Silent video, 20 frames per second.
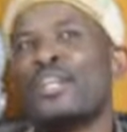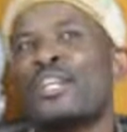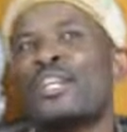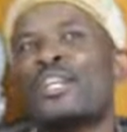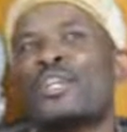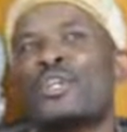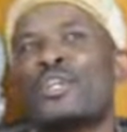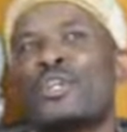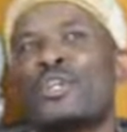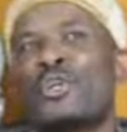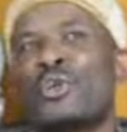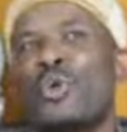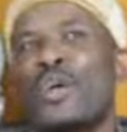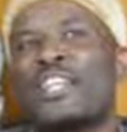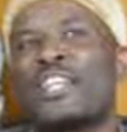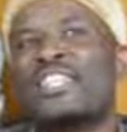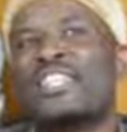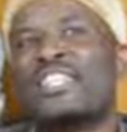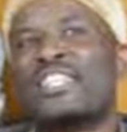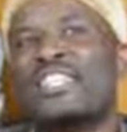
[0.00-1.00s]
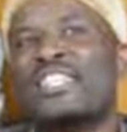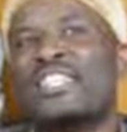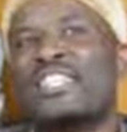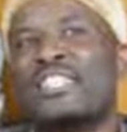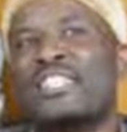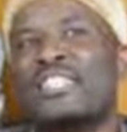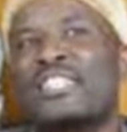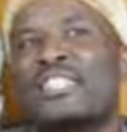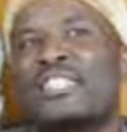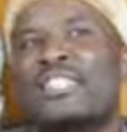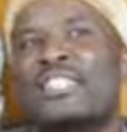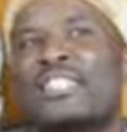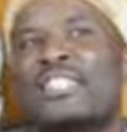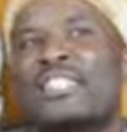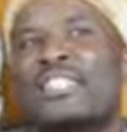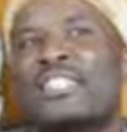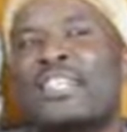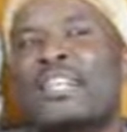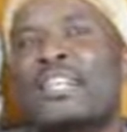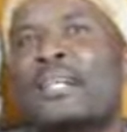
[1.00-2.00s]
You know, quite strangely,
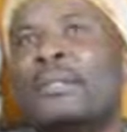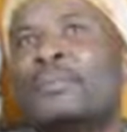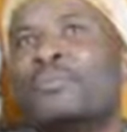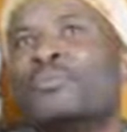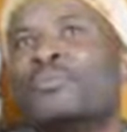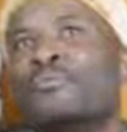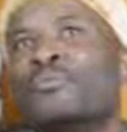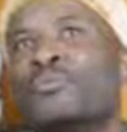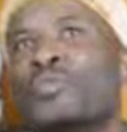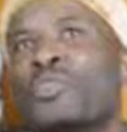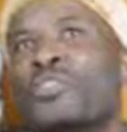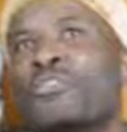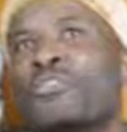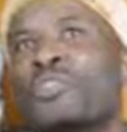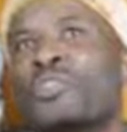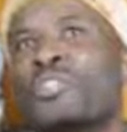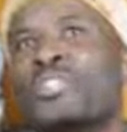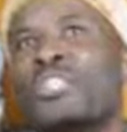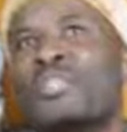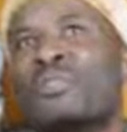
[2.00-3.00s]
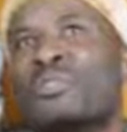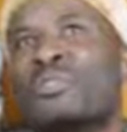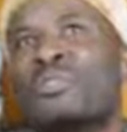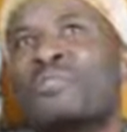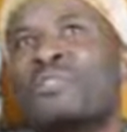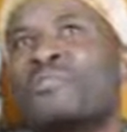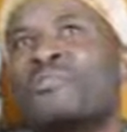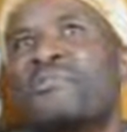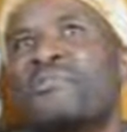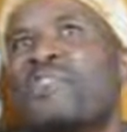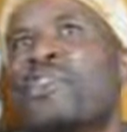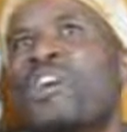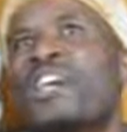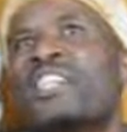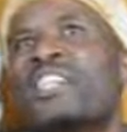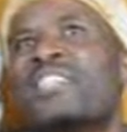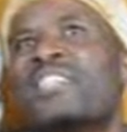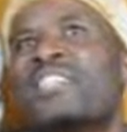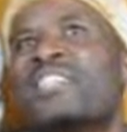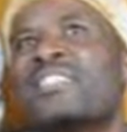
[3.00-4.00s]
we've got about
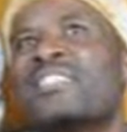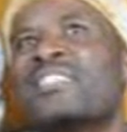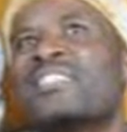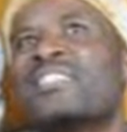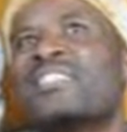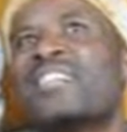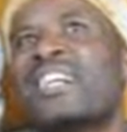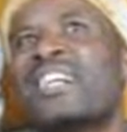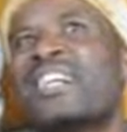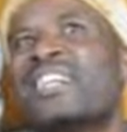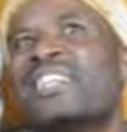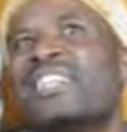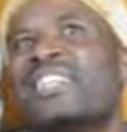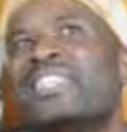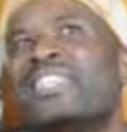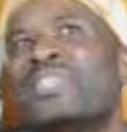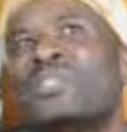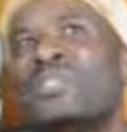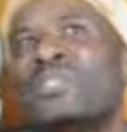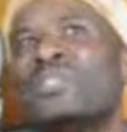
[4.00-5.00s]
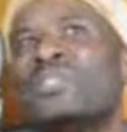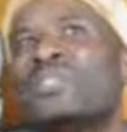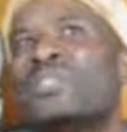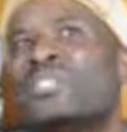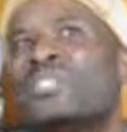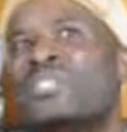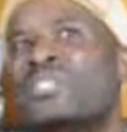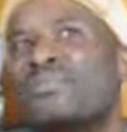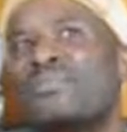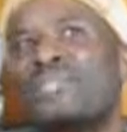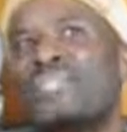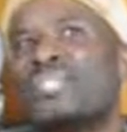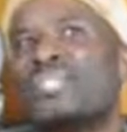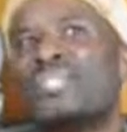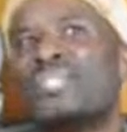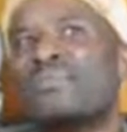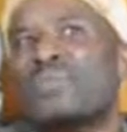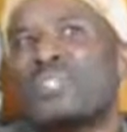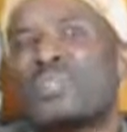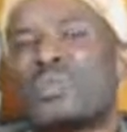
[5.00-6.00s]
400, here on these
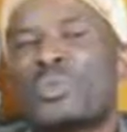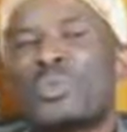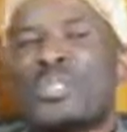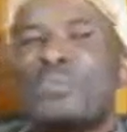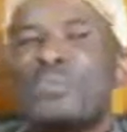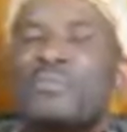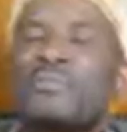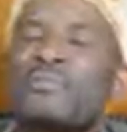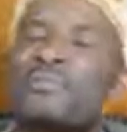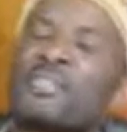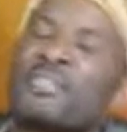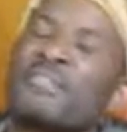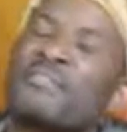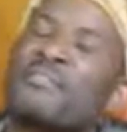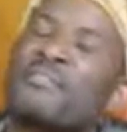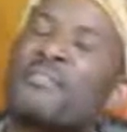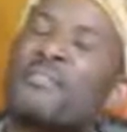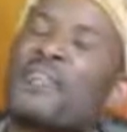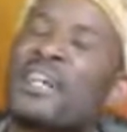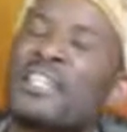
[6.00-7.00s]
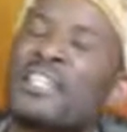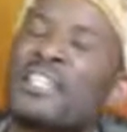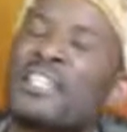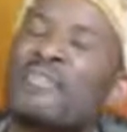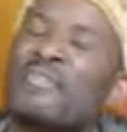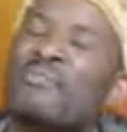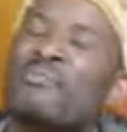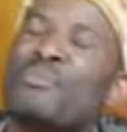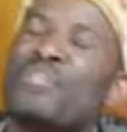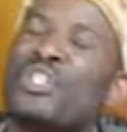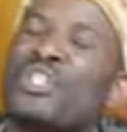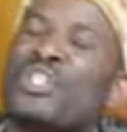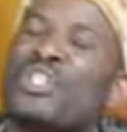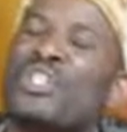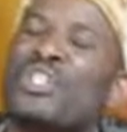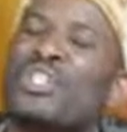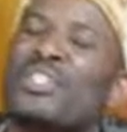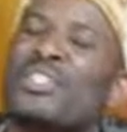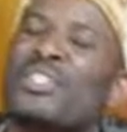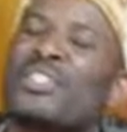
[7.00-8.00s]
mediums as well, we've got 400
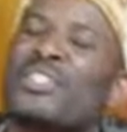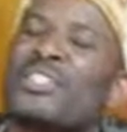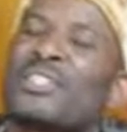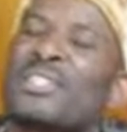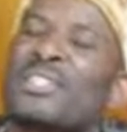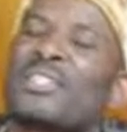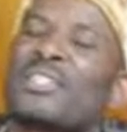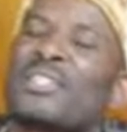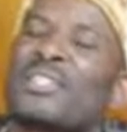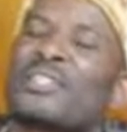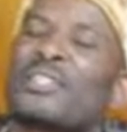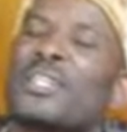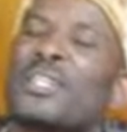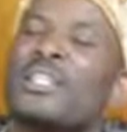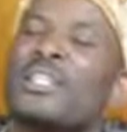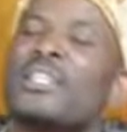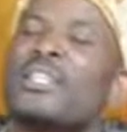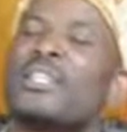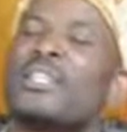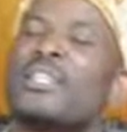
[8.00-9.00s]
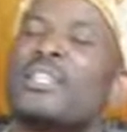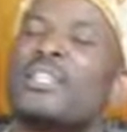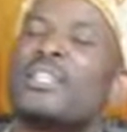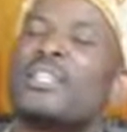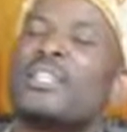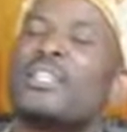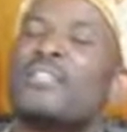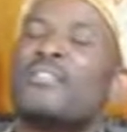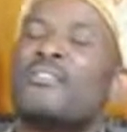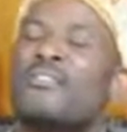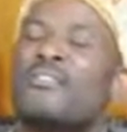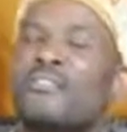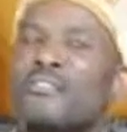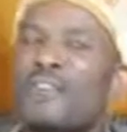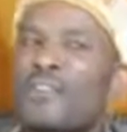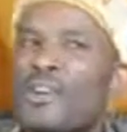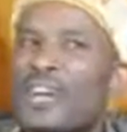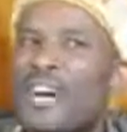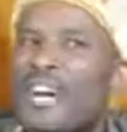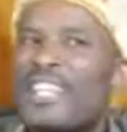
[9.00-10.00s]
million, sorry, it's actually
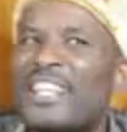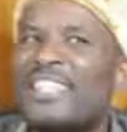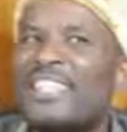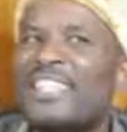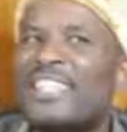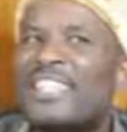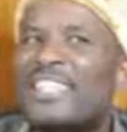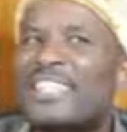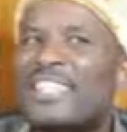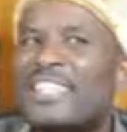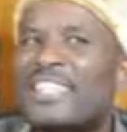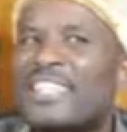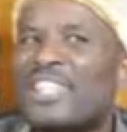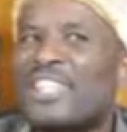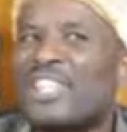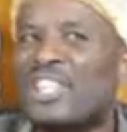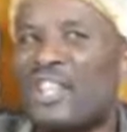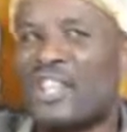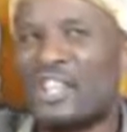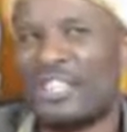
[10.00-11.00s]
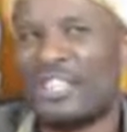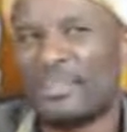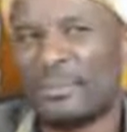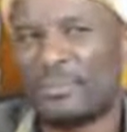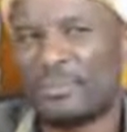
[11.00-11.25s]
$400 trillion